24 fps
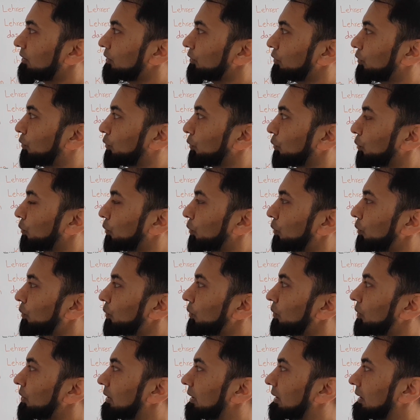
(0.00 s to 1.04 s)

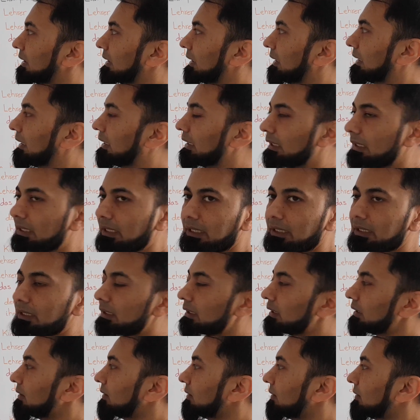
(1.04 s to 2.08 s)
du, dir,